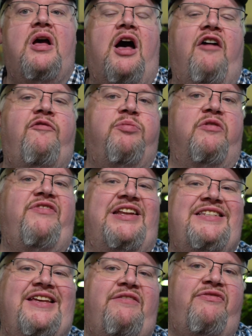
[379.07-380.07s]
of
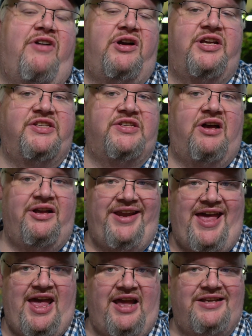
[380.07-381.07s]
preventing fungus on
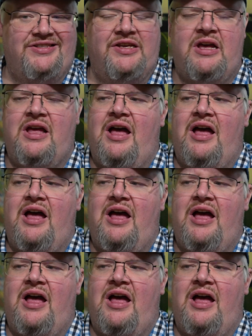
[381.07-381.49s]
eggs.